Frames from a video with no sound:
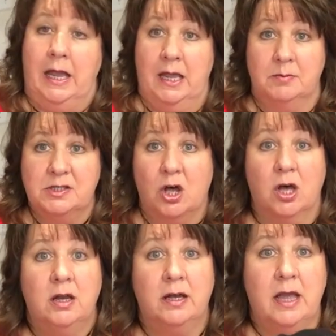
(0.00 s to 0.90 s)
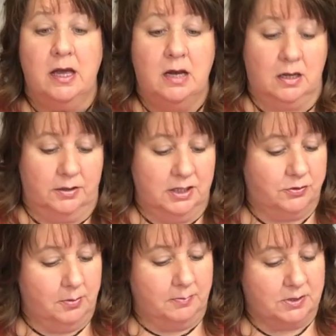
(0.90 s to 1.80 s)
Amazon, again, I got these
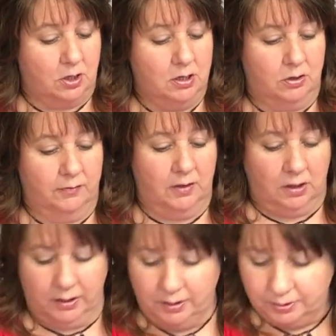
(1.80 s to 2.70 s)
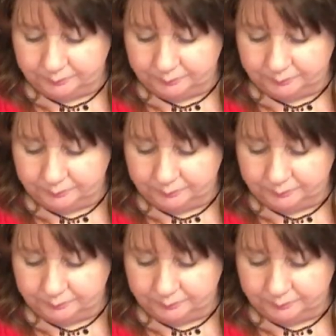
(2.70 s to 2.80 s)
from Amazon. I'll give you a link.